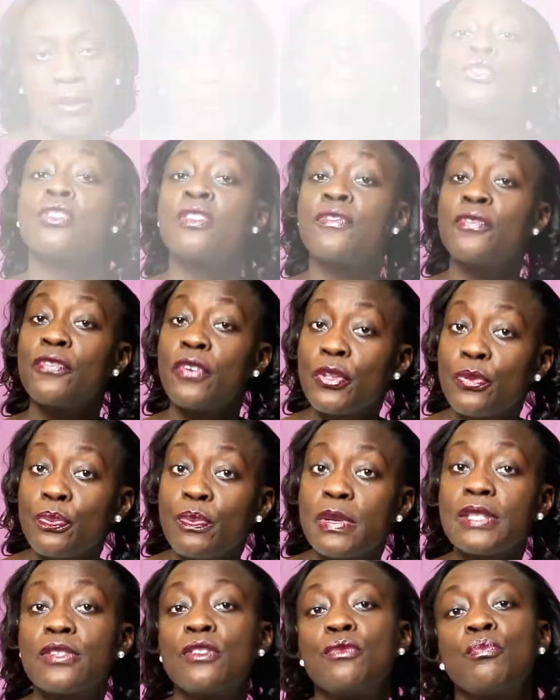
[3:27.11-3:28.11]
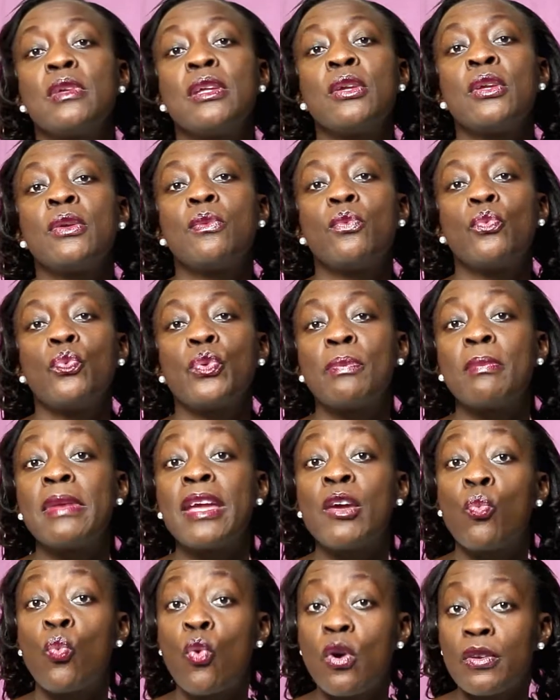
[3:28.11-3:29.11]
So the fourth reason we
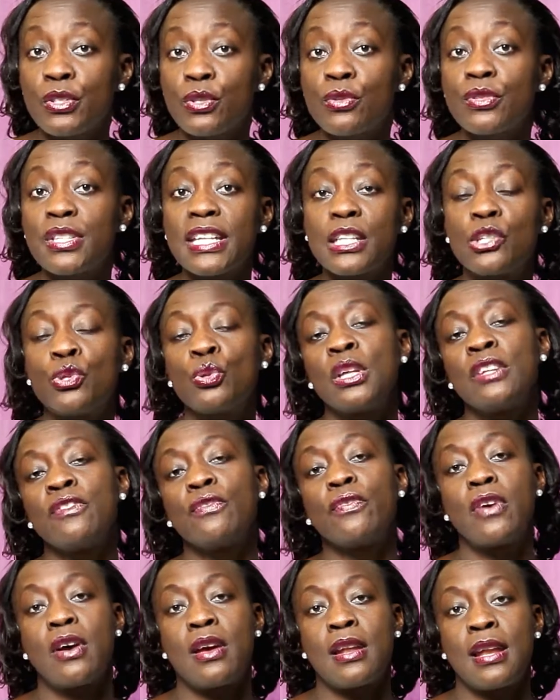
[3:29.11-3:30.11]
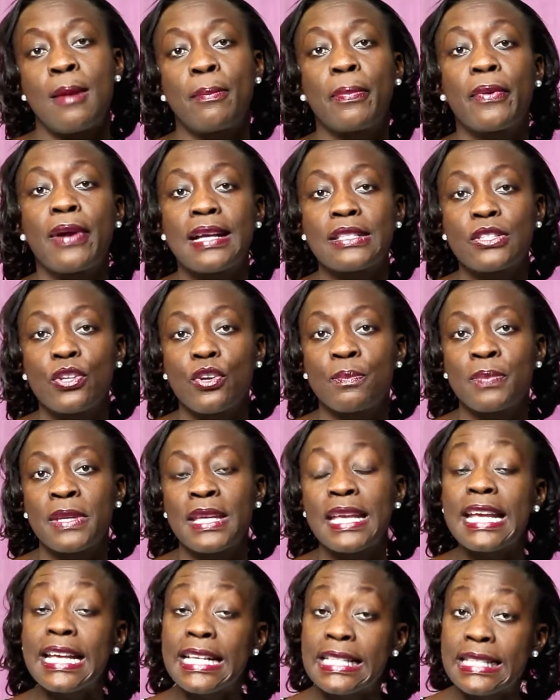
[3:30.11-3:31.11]
may want to take you in for a laparoscopy
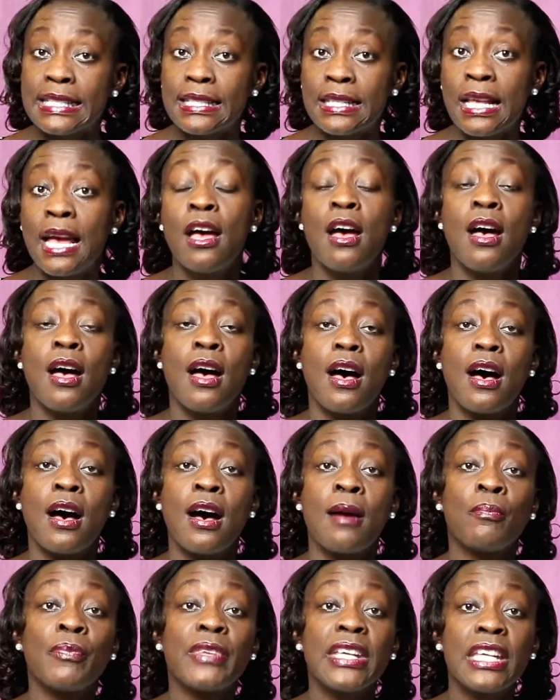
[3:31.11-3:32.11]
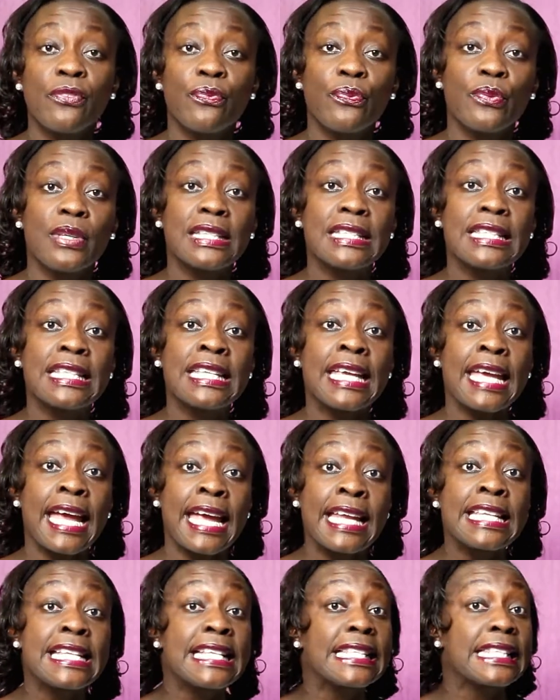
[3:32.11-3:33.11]
is if we see
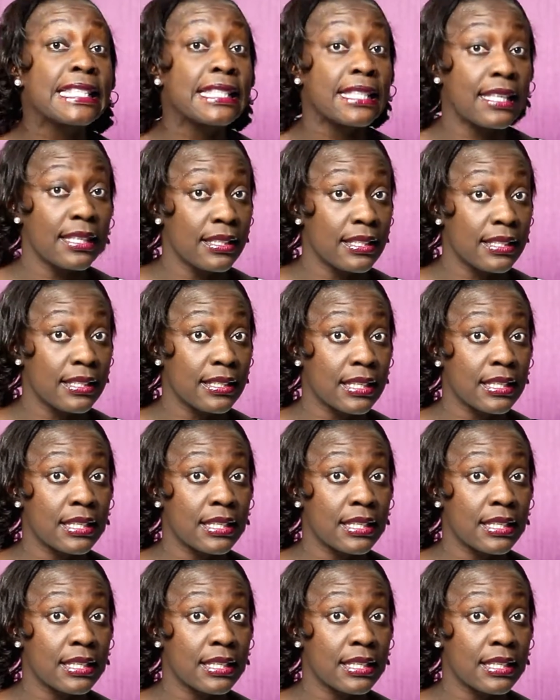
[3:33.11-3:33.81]
any cysts